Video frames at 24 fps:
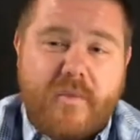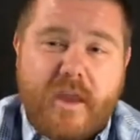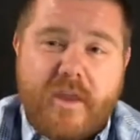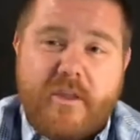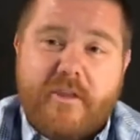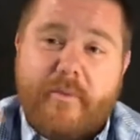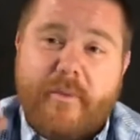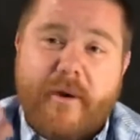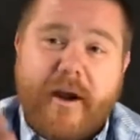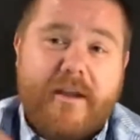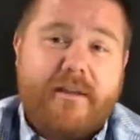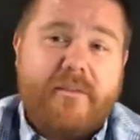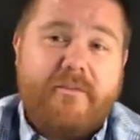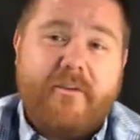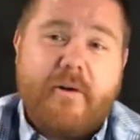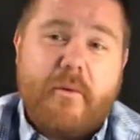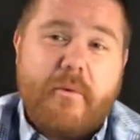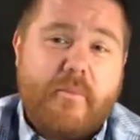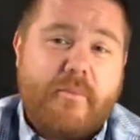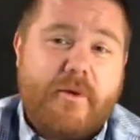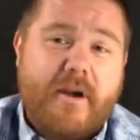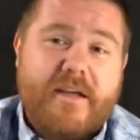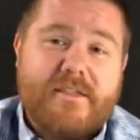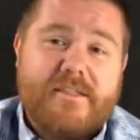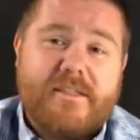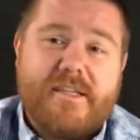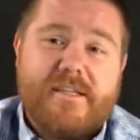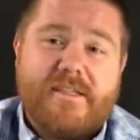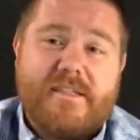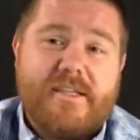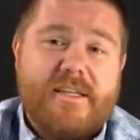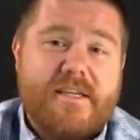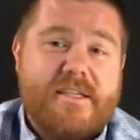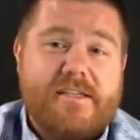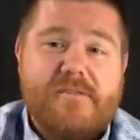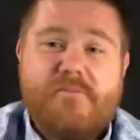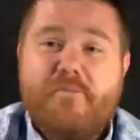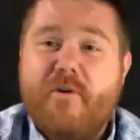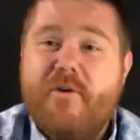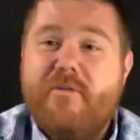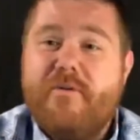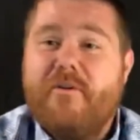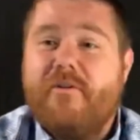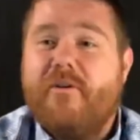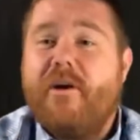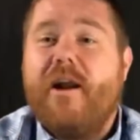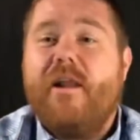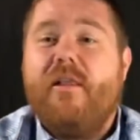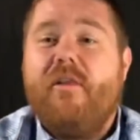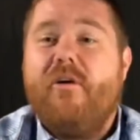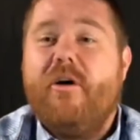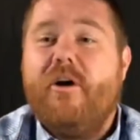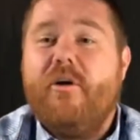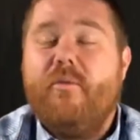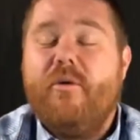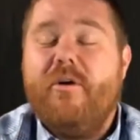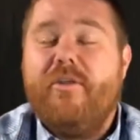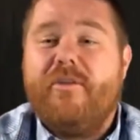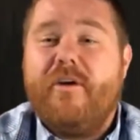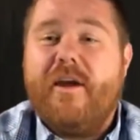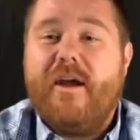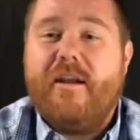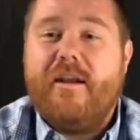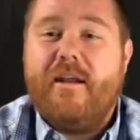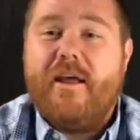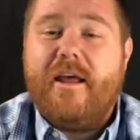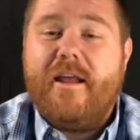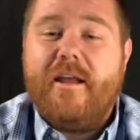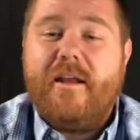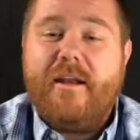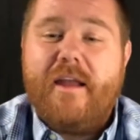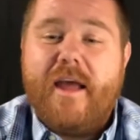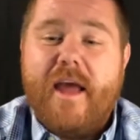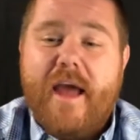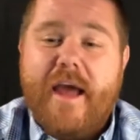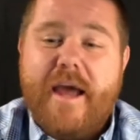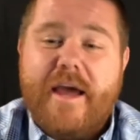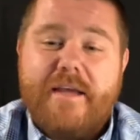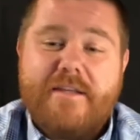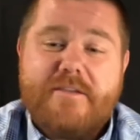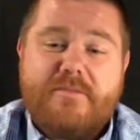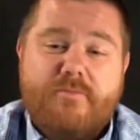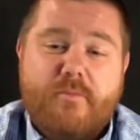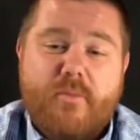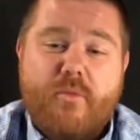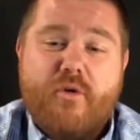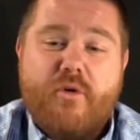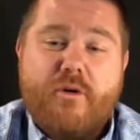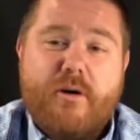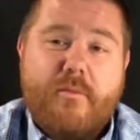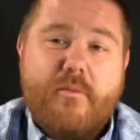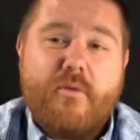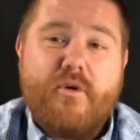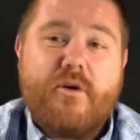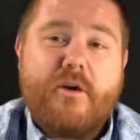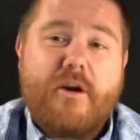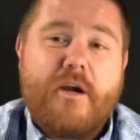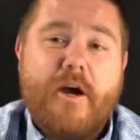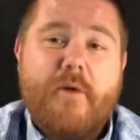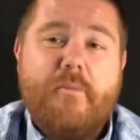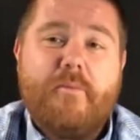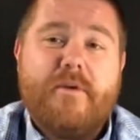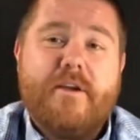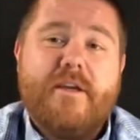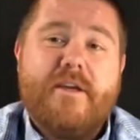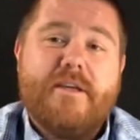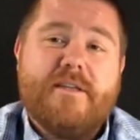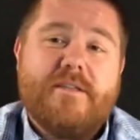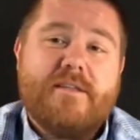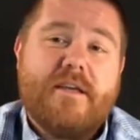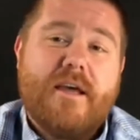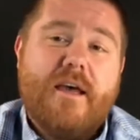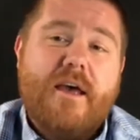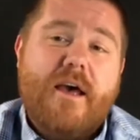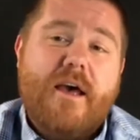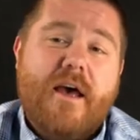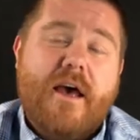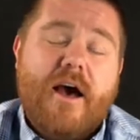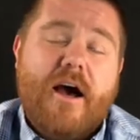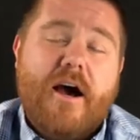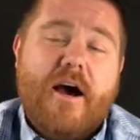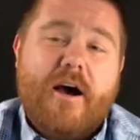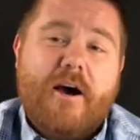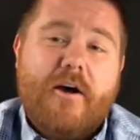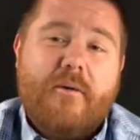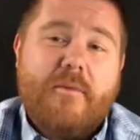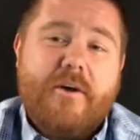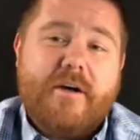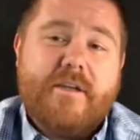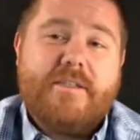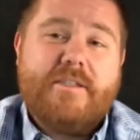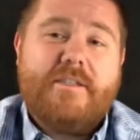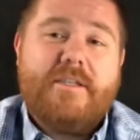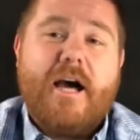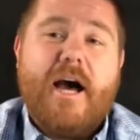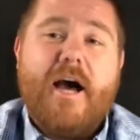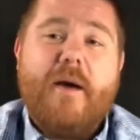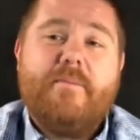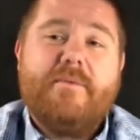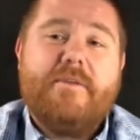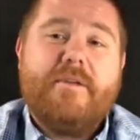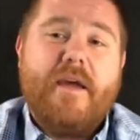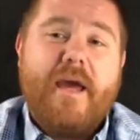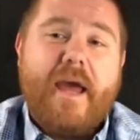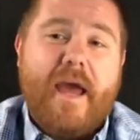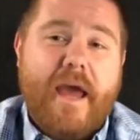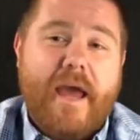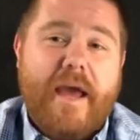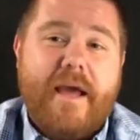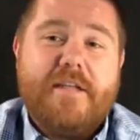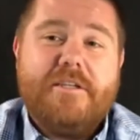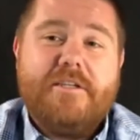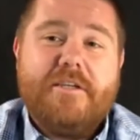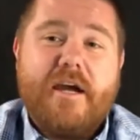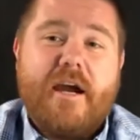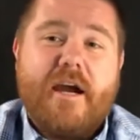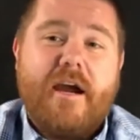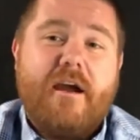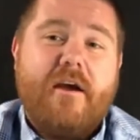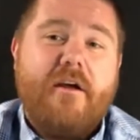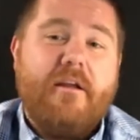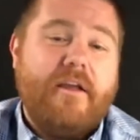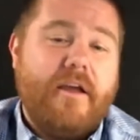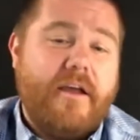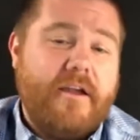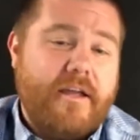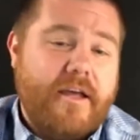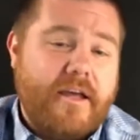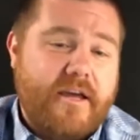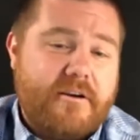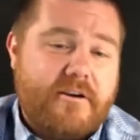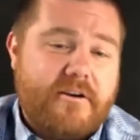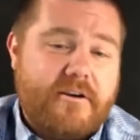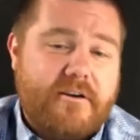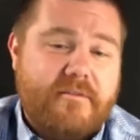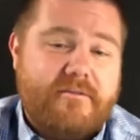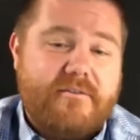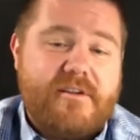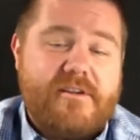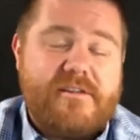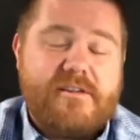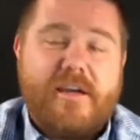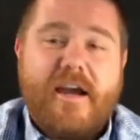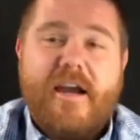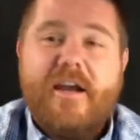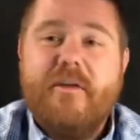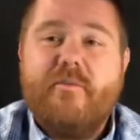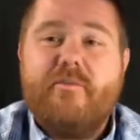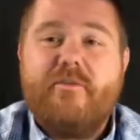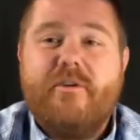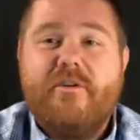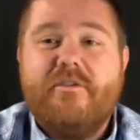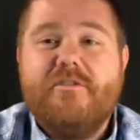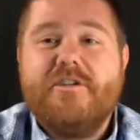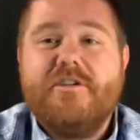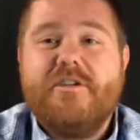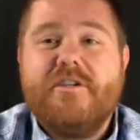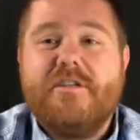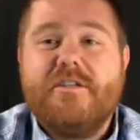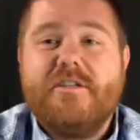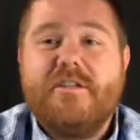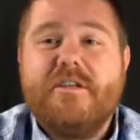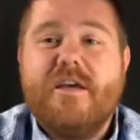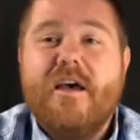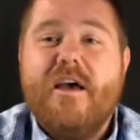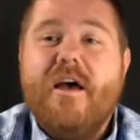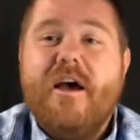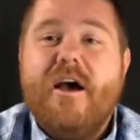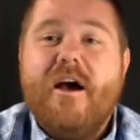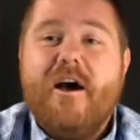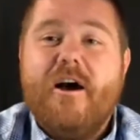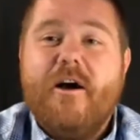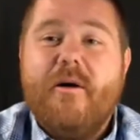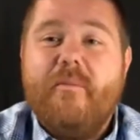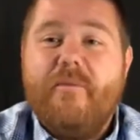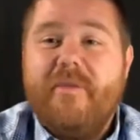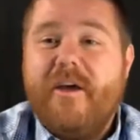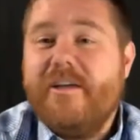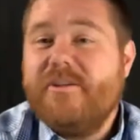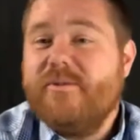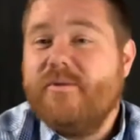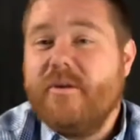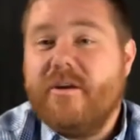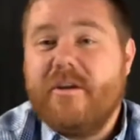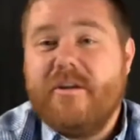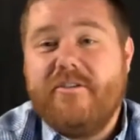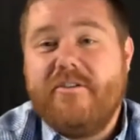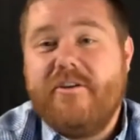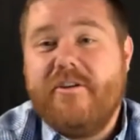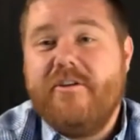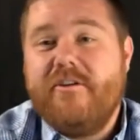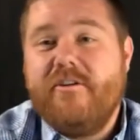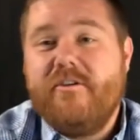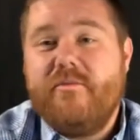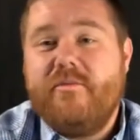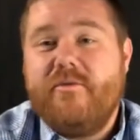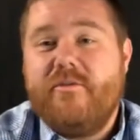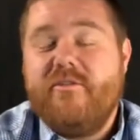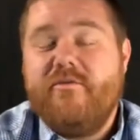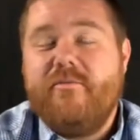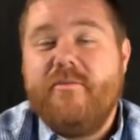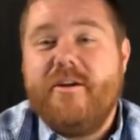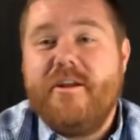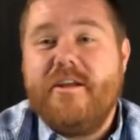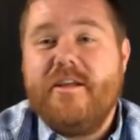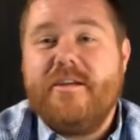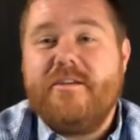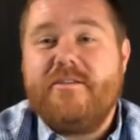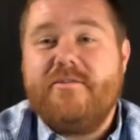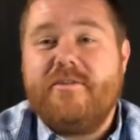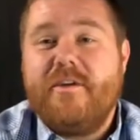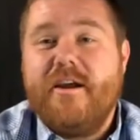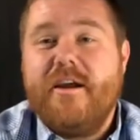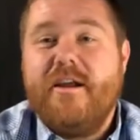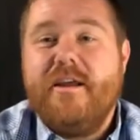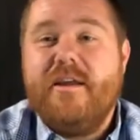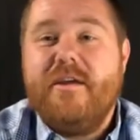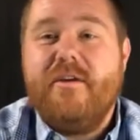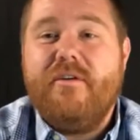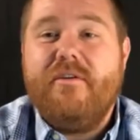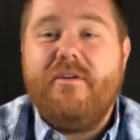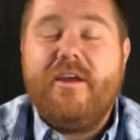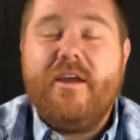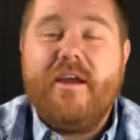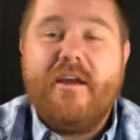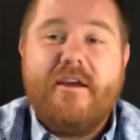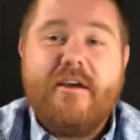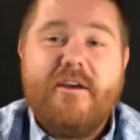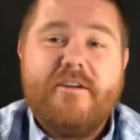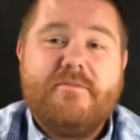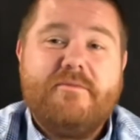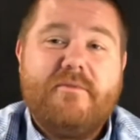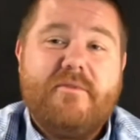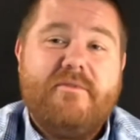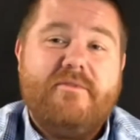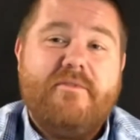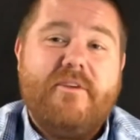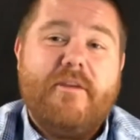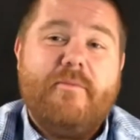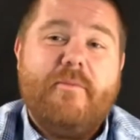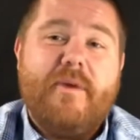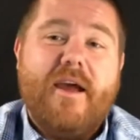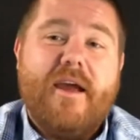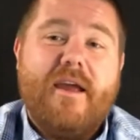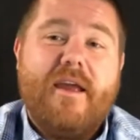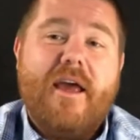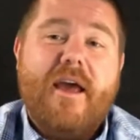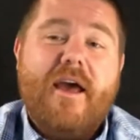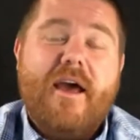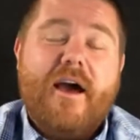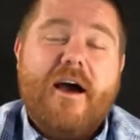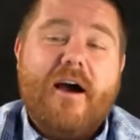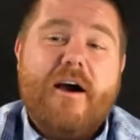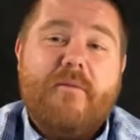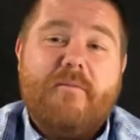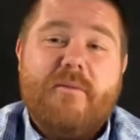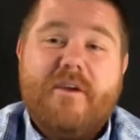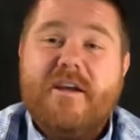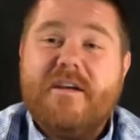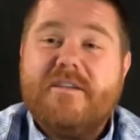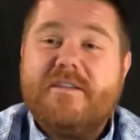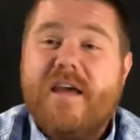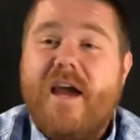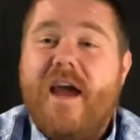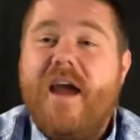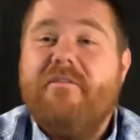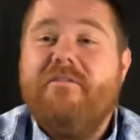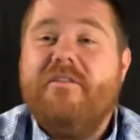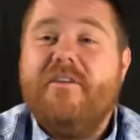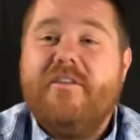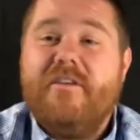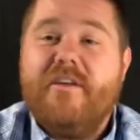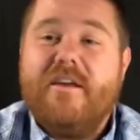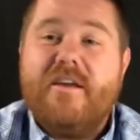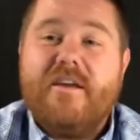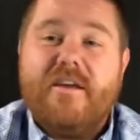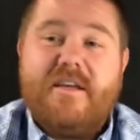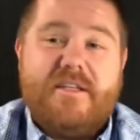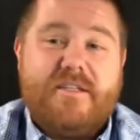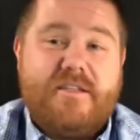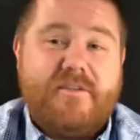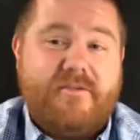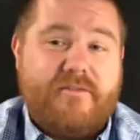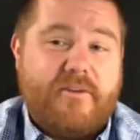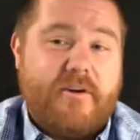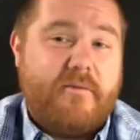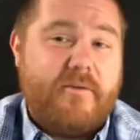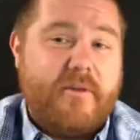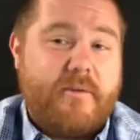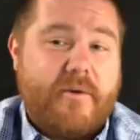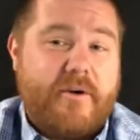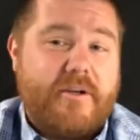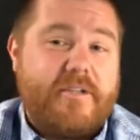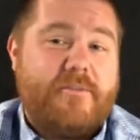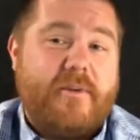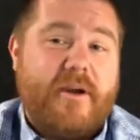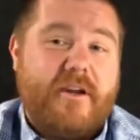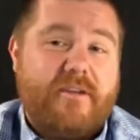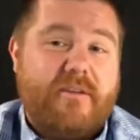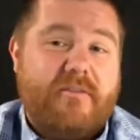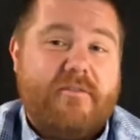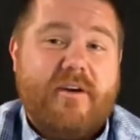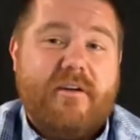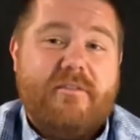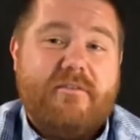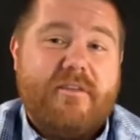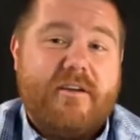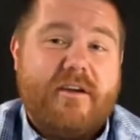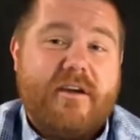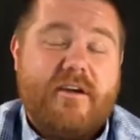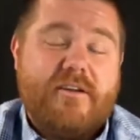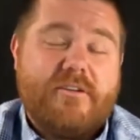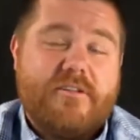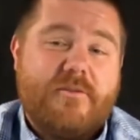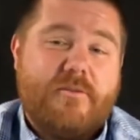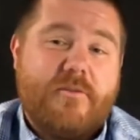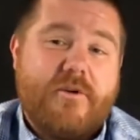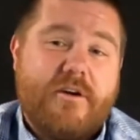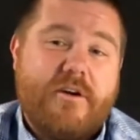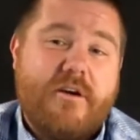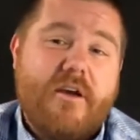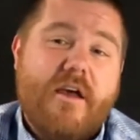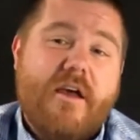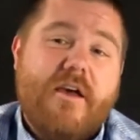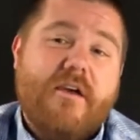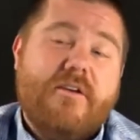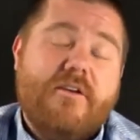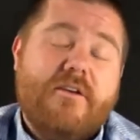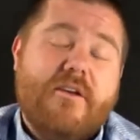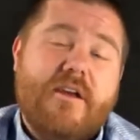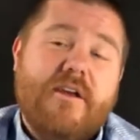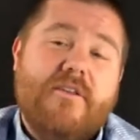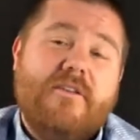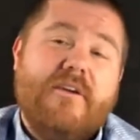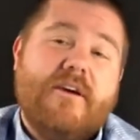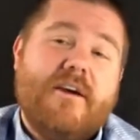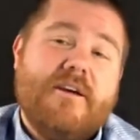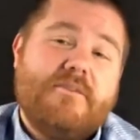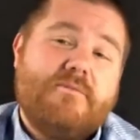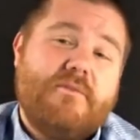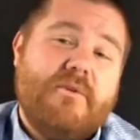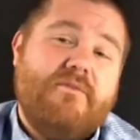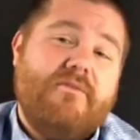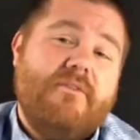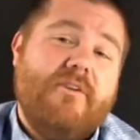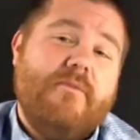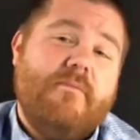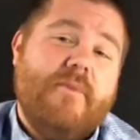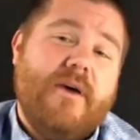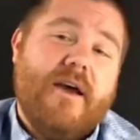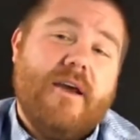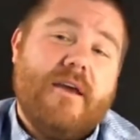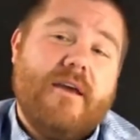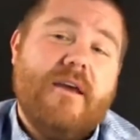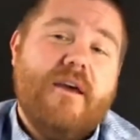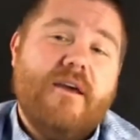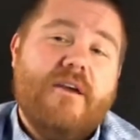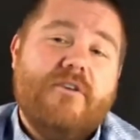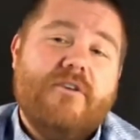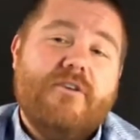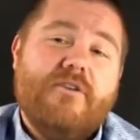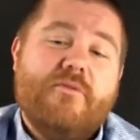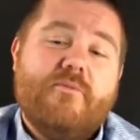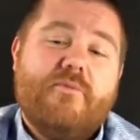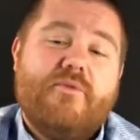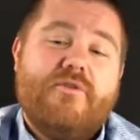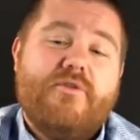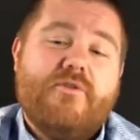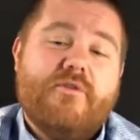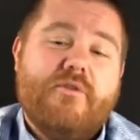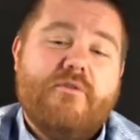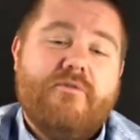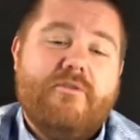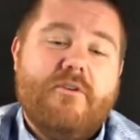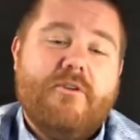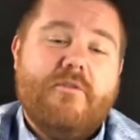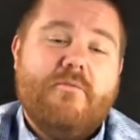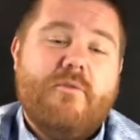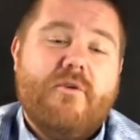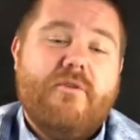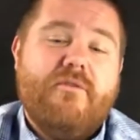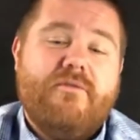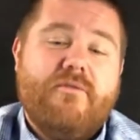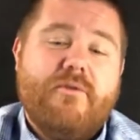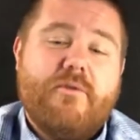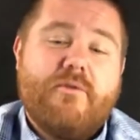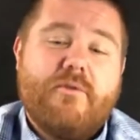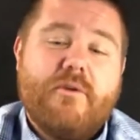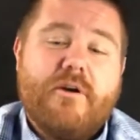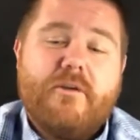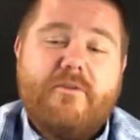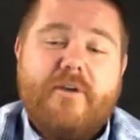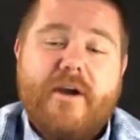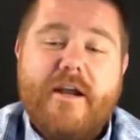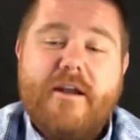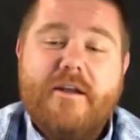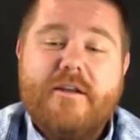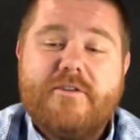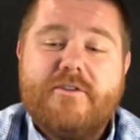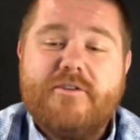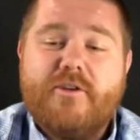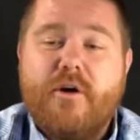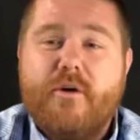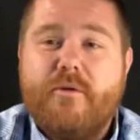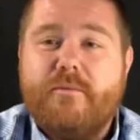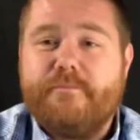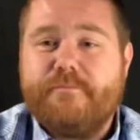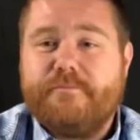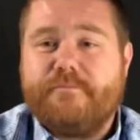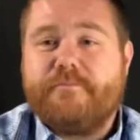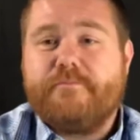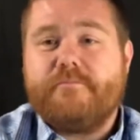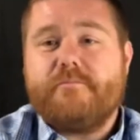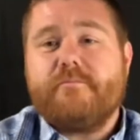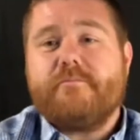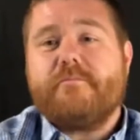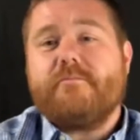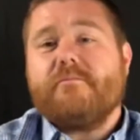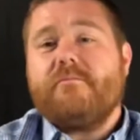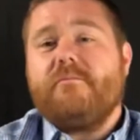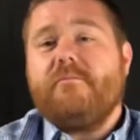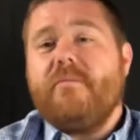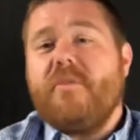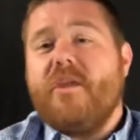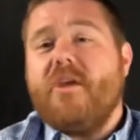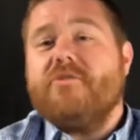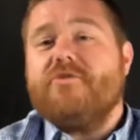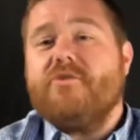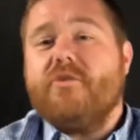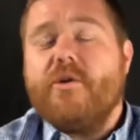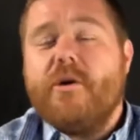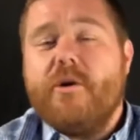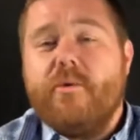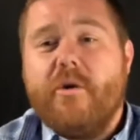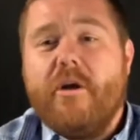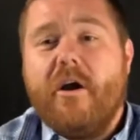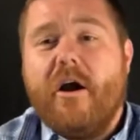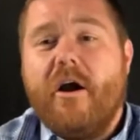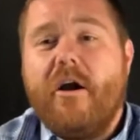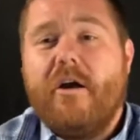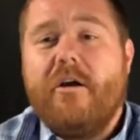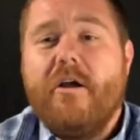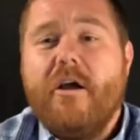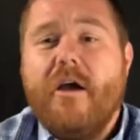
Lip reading: the product development process is moving right along with that. And as more and more companies adopt agile and iterative design approaches, that's what continual improvement is, right? You get customer feedback, because everything is from the perspective of the customer. You get the customer feedback, you improve, you move forward, right? So here we are.